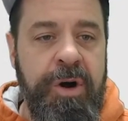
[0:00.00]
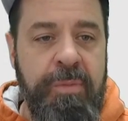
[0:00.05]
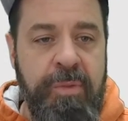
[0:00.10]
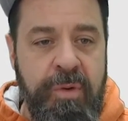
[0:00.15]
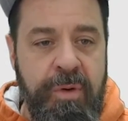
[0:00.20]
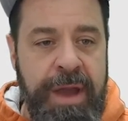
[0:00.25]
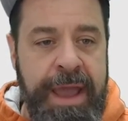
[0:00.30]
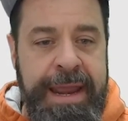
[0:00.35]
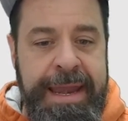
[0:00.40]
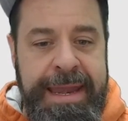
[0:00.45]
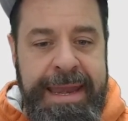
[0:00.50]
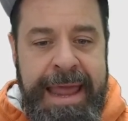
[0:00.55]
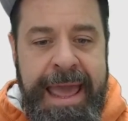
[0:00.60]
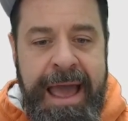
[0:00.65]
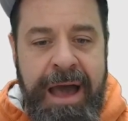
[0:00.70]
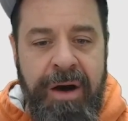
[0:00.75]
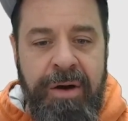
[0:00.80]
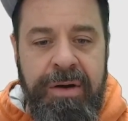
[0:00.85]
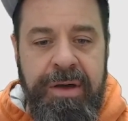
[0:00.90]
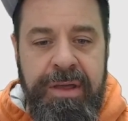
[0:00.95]
right
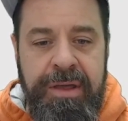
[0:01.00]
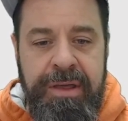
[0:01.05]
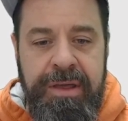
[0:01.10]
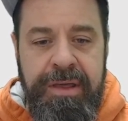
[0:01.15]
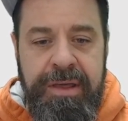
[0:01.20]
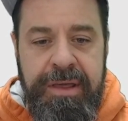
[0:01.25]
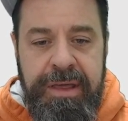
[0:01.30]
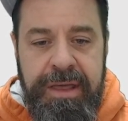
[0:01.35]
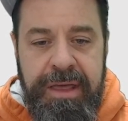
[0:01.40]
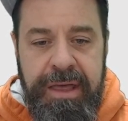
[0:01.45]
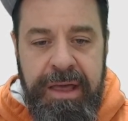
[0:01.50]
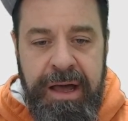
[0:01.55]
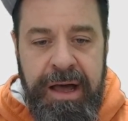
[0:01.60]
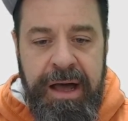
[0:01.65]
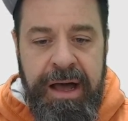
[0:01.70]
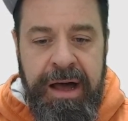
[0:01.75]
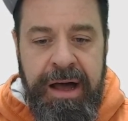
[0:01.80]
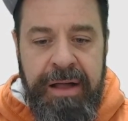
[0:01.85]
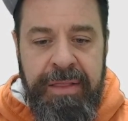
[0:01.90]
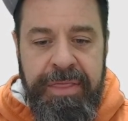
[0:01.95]
now,
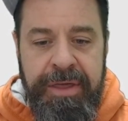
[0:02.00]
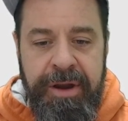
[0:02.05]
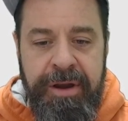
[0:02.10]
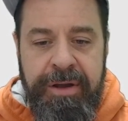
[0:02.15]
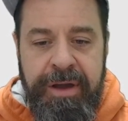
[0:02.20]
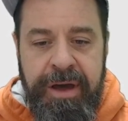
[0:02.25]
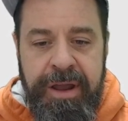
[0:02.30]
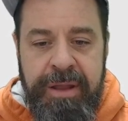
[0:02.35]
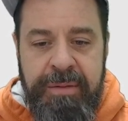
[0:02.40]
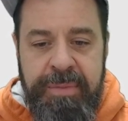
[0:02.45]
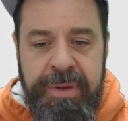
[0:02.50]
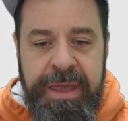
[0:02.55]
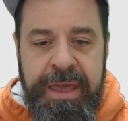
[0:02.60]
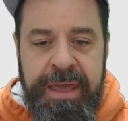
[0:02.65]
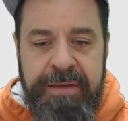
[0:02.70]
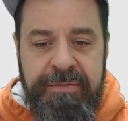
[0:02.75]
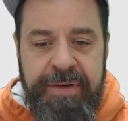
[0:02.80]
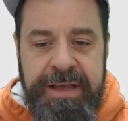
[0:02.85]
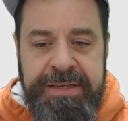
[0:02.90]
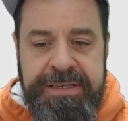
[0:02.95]
they're going to be
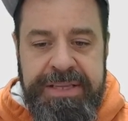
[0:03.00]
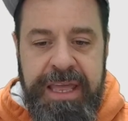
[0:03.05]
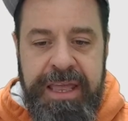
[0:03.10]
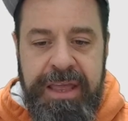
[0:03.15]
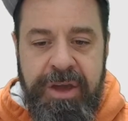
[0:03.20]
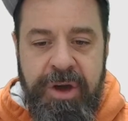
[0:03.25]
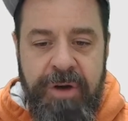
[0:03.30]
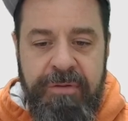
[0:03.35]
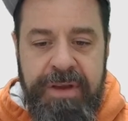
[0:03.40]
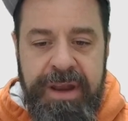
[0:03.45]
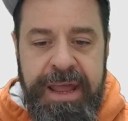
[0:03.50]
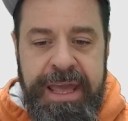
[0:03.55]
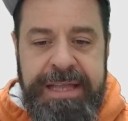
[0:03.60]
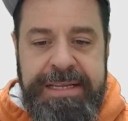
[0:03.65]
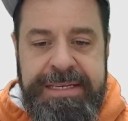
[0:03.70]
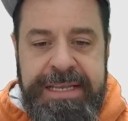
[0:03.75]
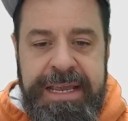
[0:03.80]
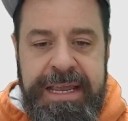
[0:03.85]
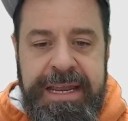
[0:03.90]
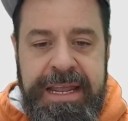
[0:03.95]
investigating
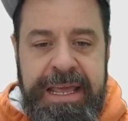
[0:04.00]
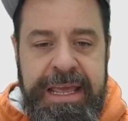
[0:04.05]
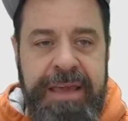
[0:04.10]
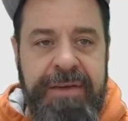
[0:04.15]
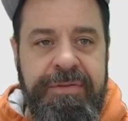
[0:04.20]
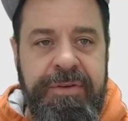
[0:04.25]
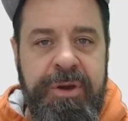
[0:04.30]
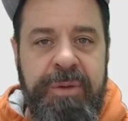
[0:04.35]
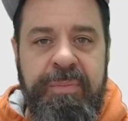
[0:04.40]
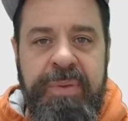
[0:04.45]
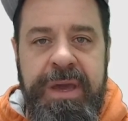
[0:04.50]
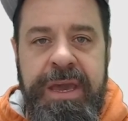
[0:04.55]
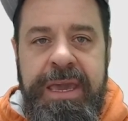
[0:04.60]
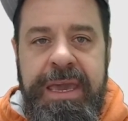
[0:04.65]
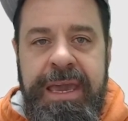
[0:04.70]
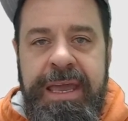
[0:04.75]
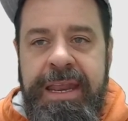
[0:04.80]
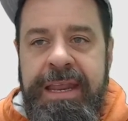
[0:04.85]
COVID-19 if you pick any